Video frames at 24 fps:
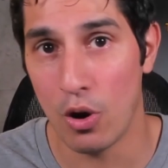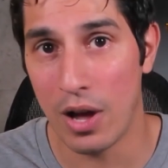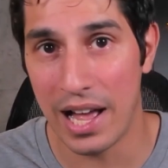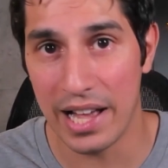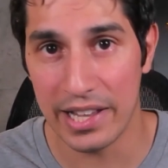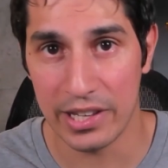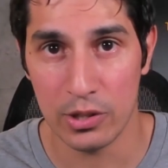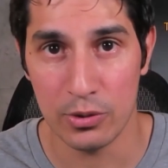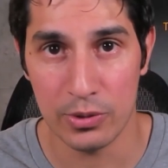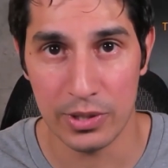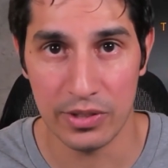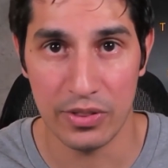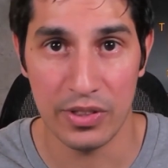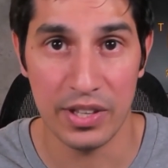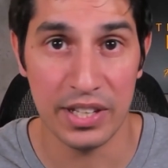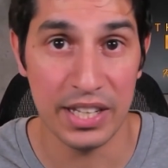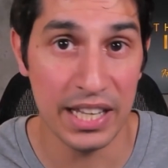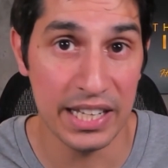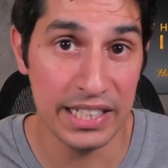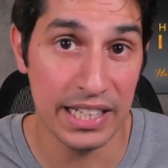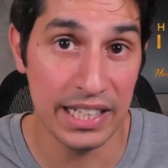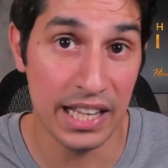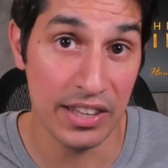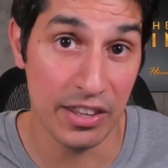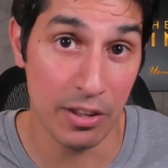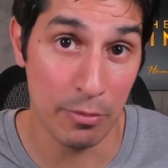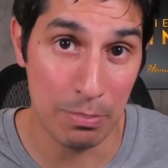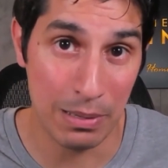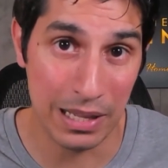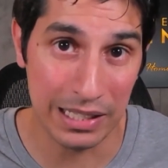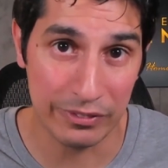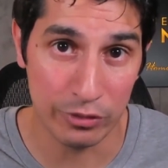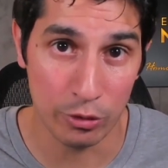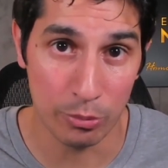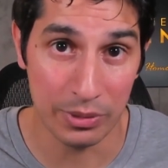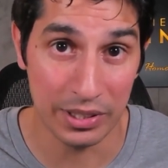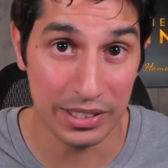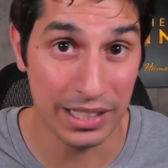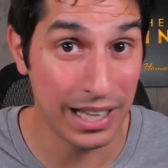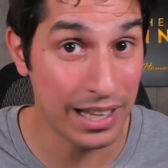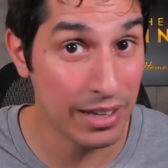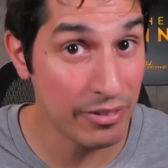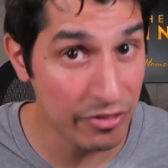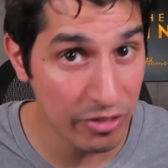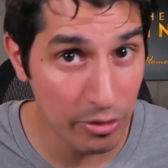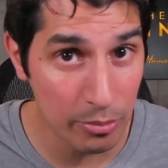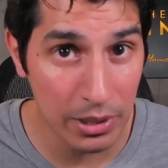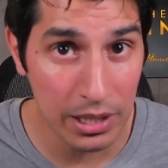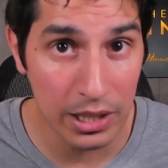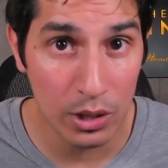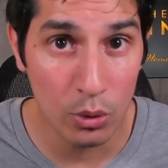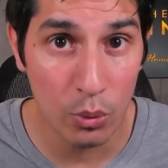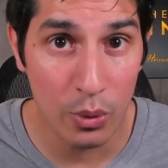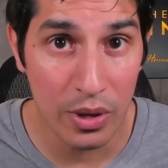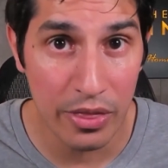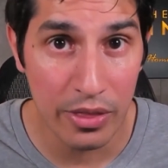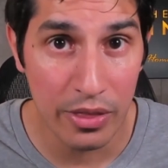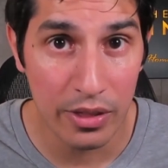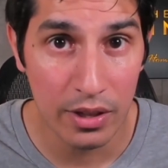accurate than any other platform that I am familiar with.